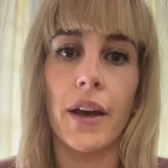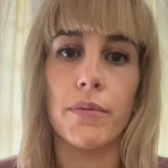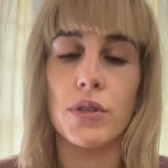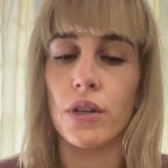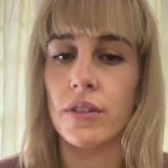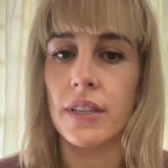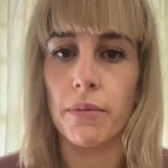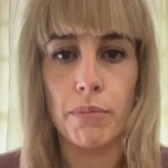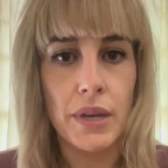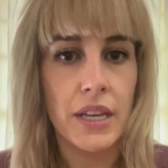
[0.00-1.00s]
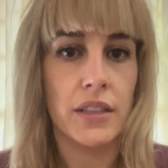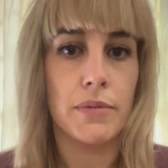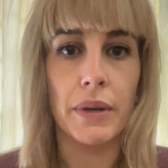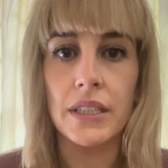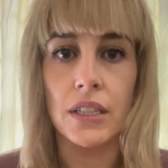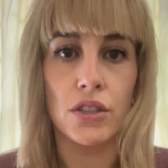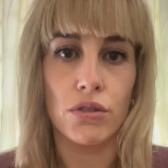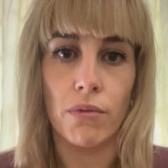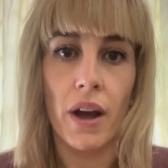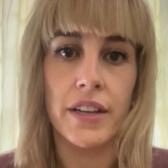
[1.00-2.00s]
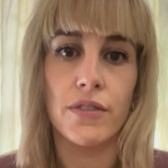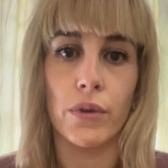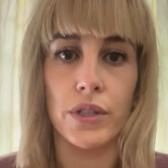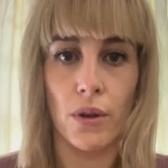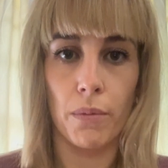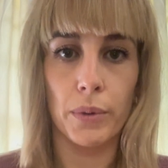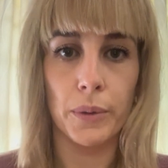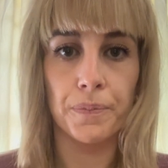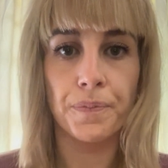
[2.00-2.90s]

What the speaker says: So some beans mixed into rice, for example.